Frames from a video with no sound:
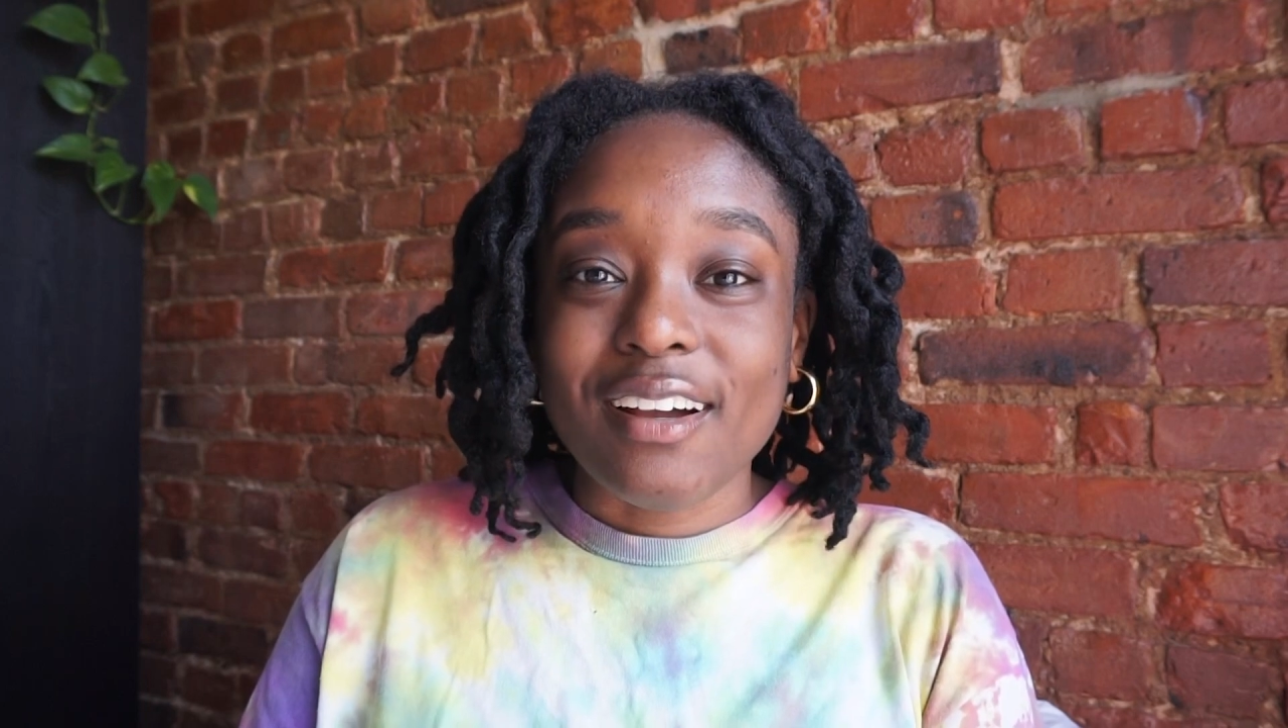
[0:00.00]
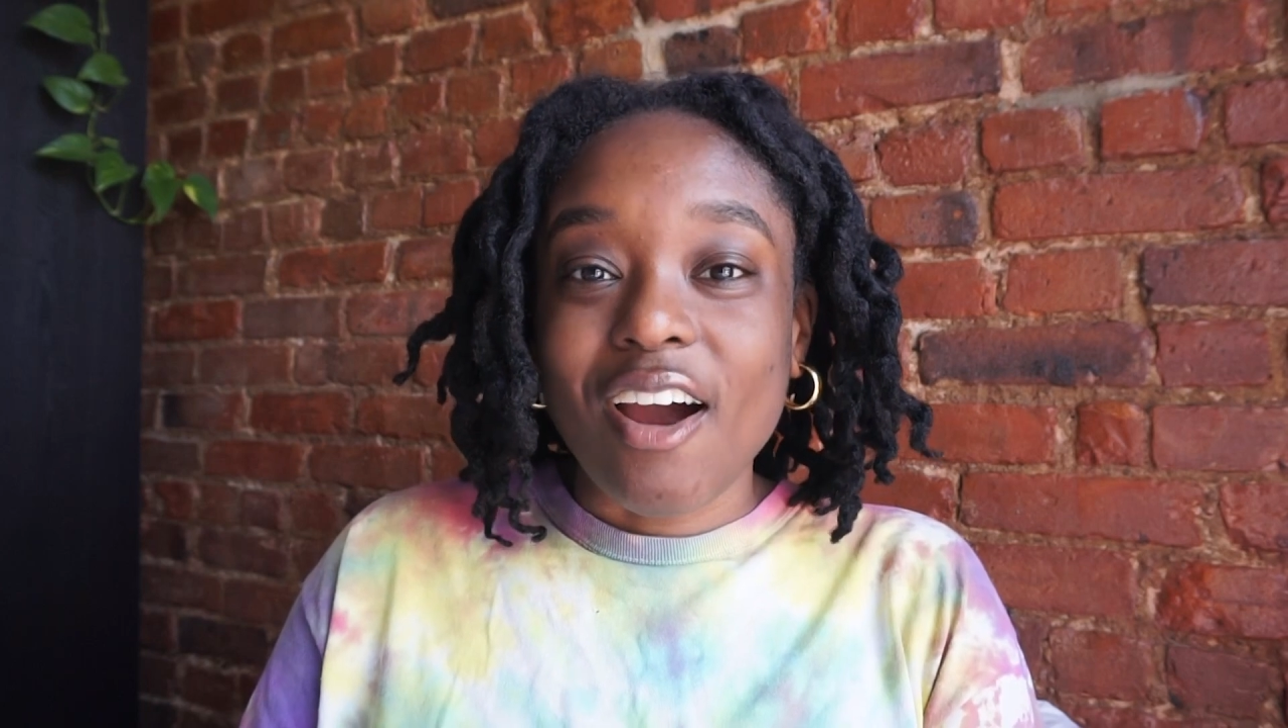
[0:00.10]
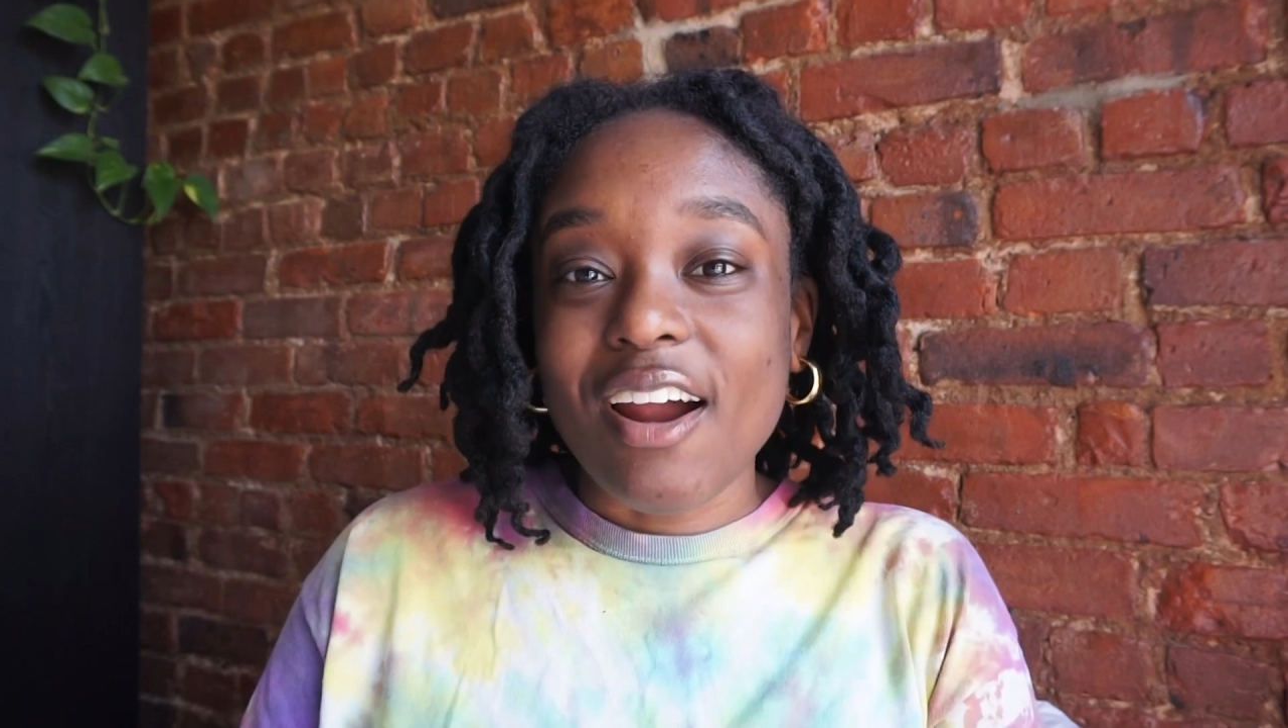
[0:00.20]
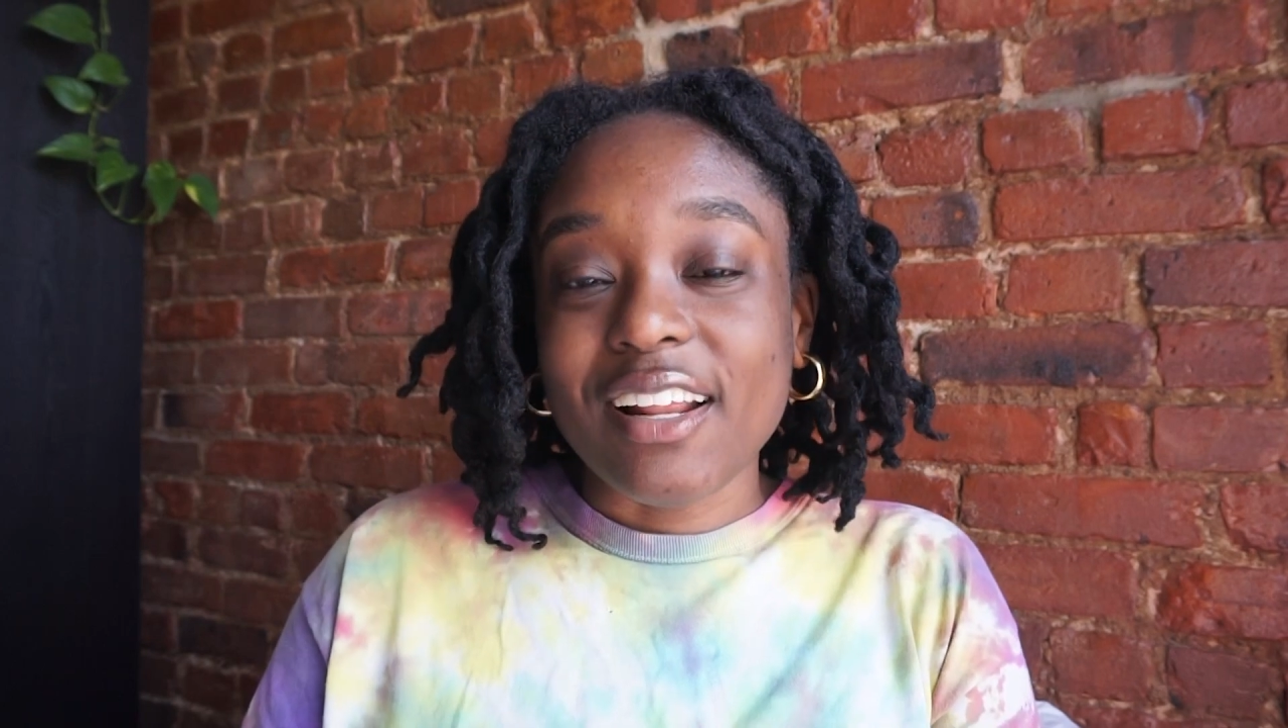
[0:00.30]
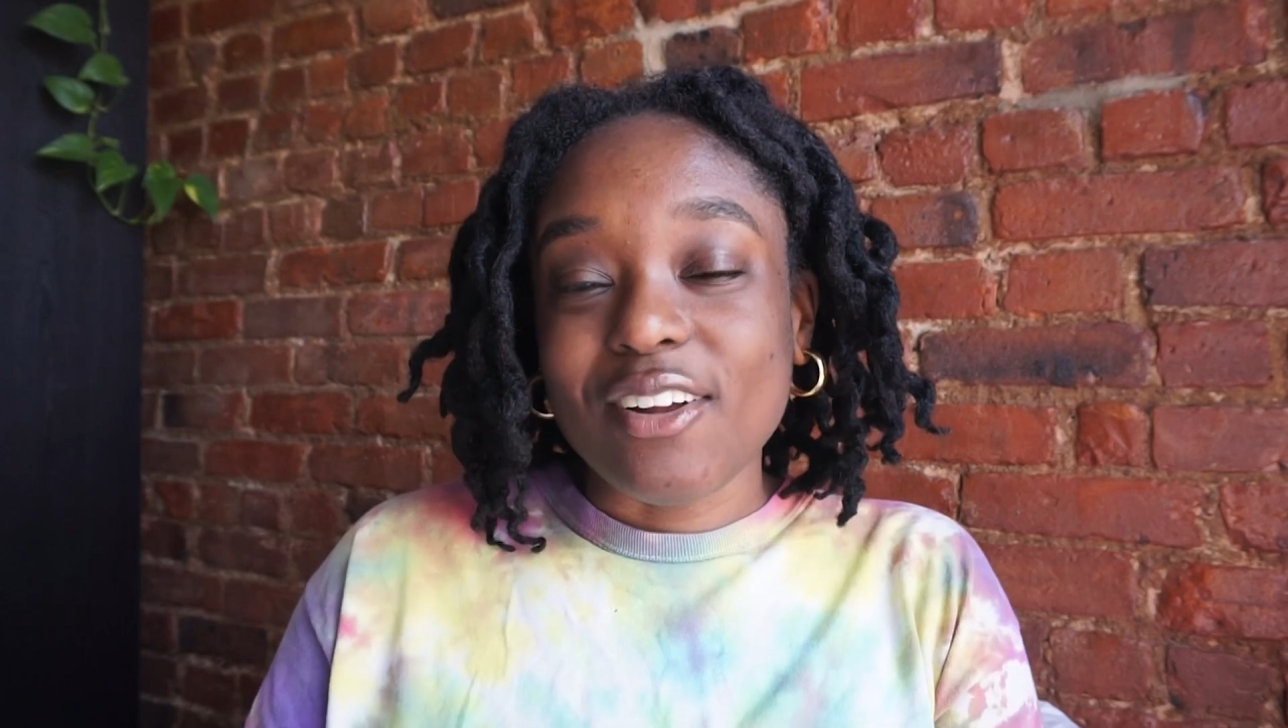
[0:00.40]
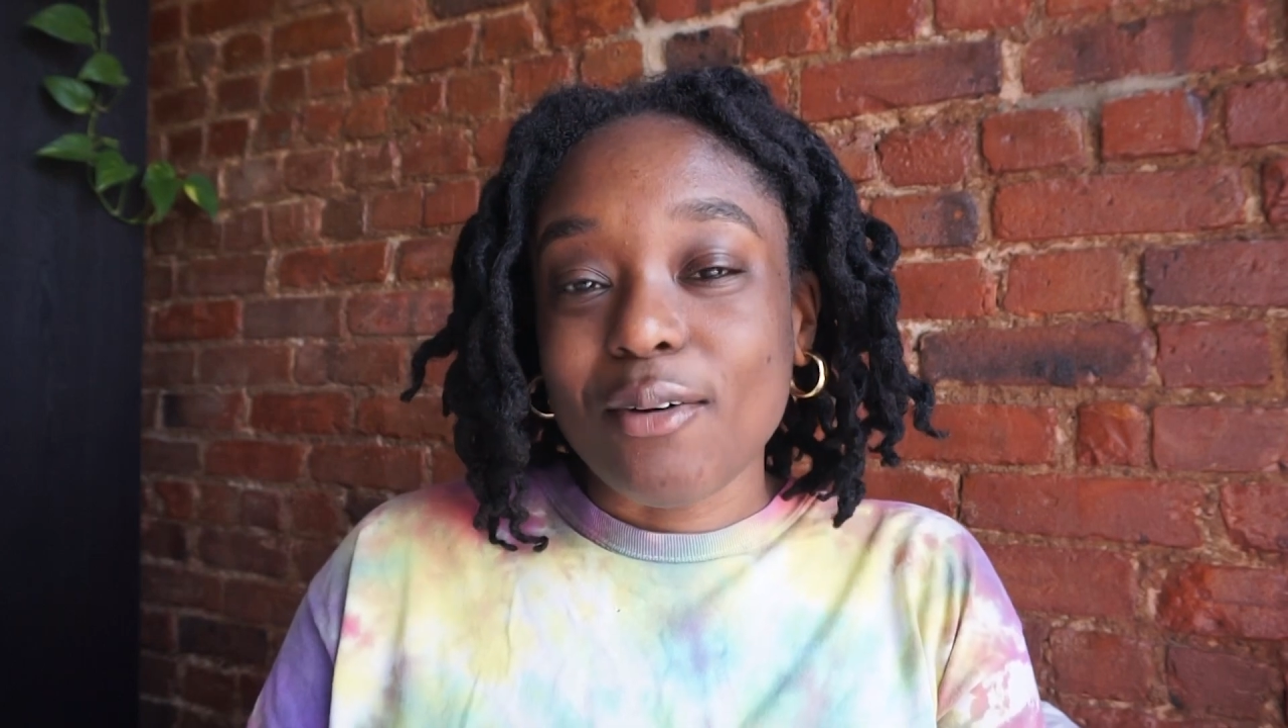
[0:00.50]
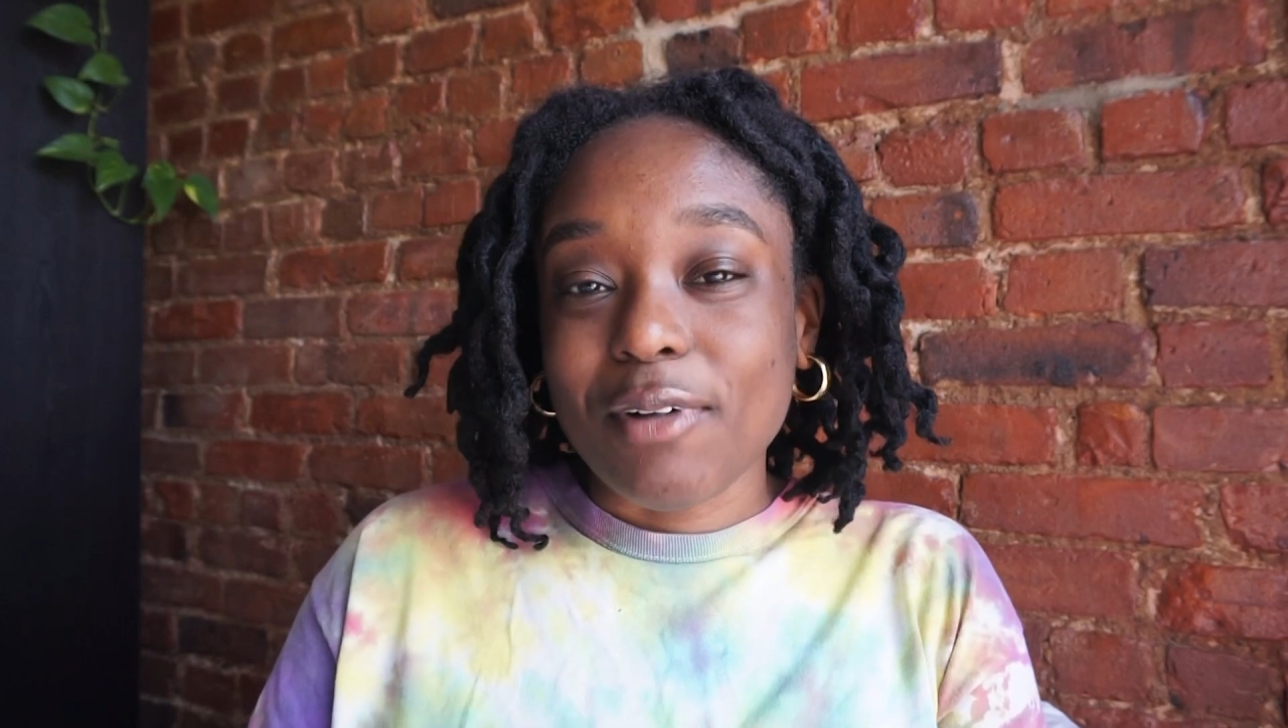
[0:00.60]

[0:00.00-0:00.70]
garden on